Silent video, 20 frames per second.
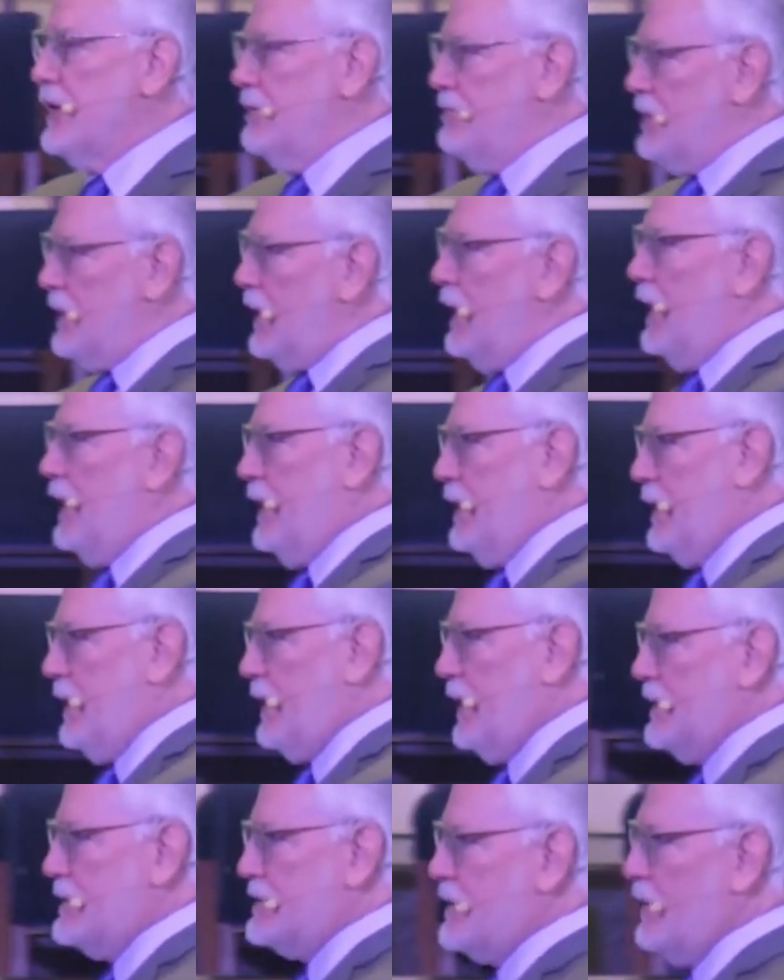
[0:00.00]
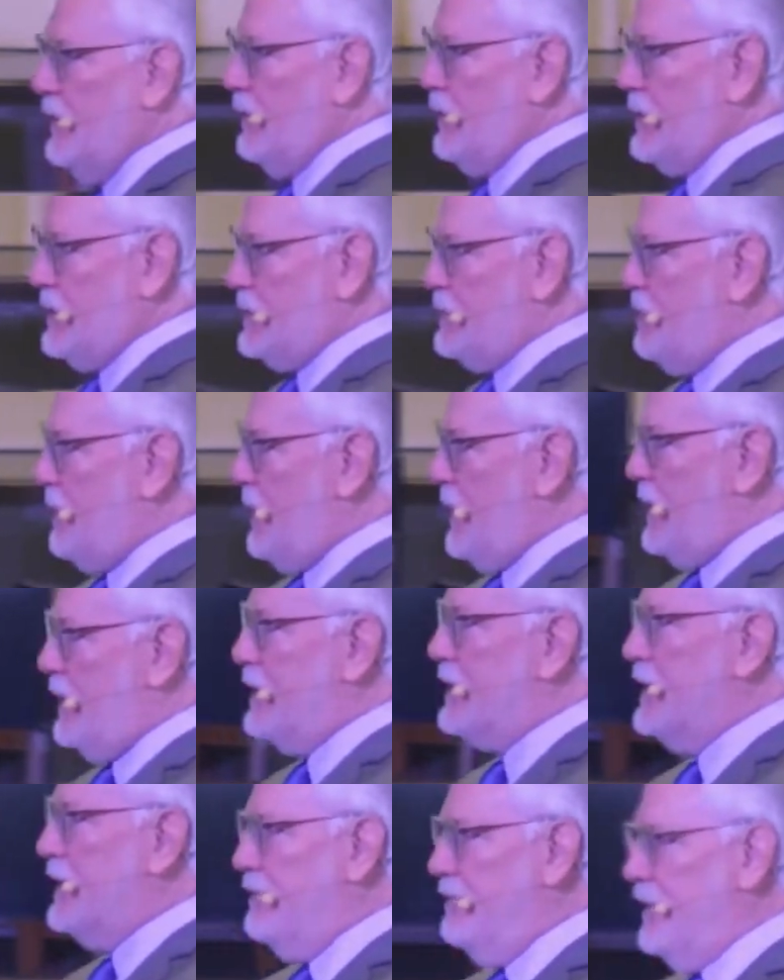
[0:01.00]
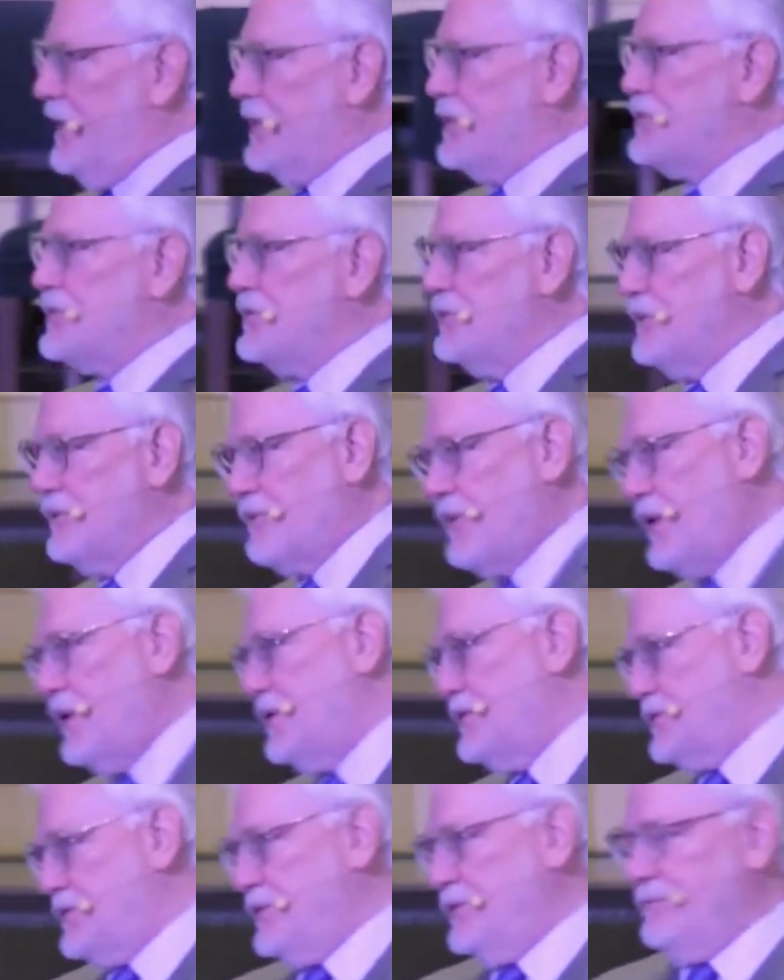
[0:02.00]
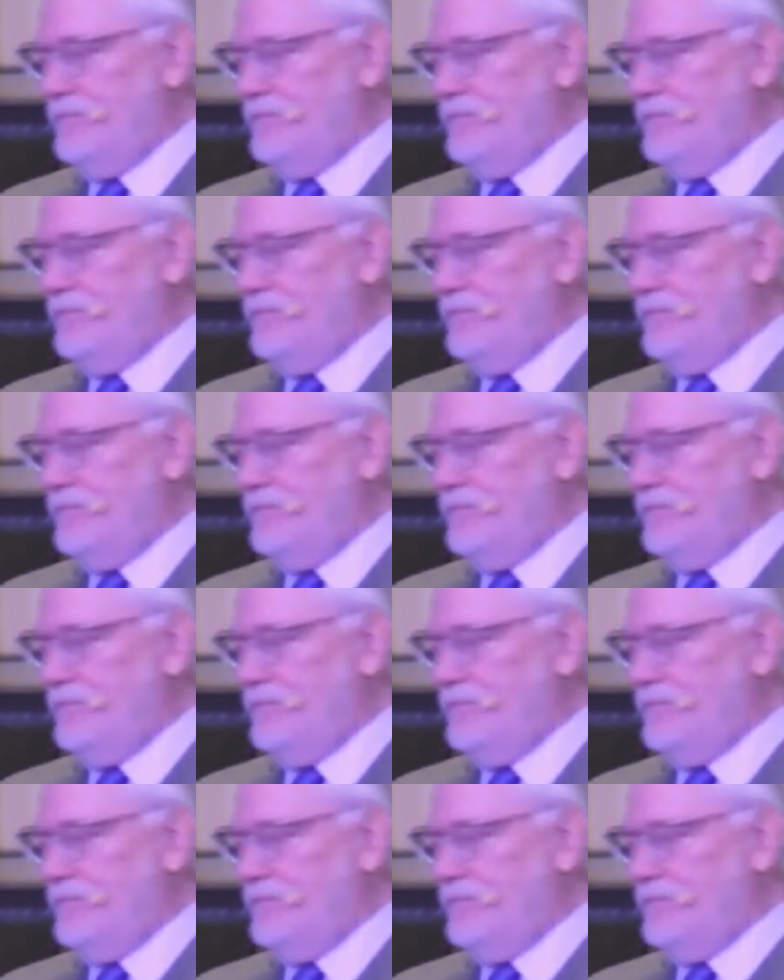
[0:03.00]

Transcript: to God unless the Holy Spirit convicts you and draws you.